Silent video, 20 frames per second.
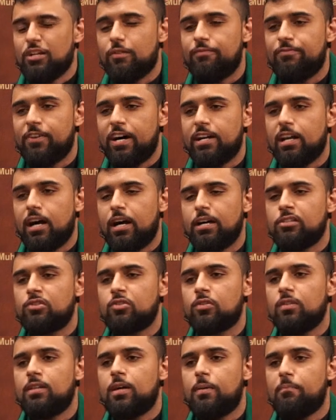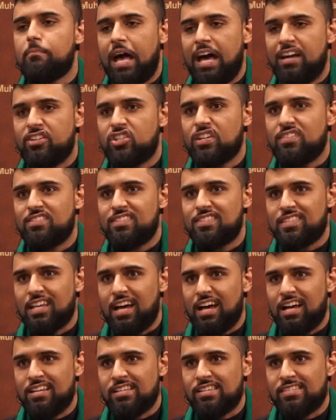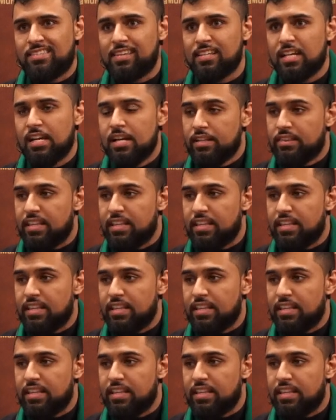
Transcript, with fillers: You find Ayatullah Bahjat says,